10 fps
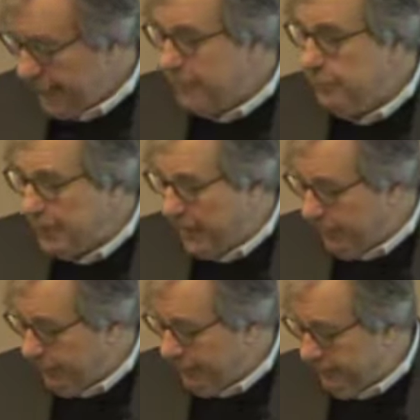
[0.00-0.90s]
And we got
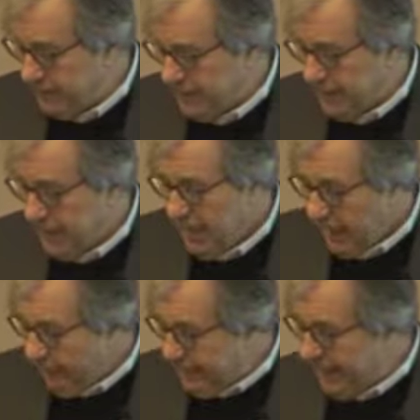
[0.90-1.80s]
away with it.
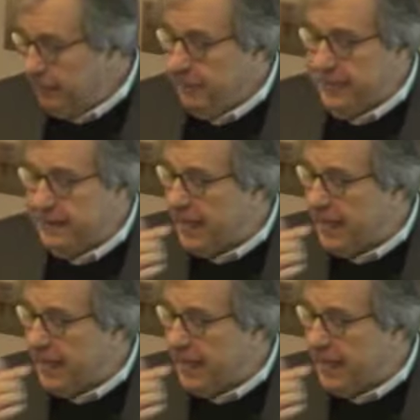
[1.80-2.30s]
But then by the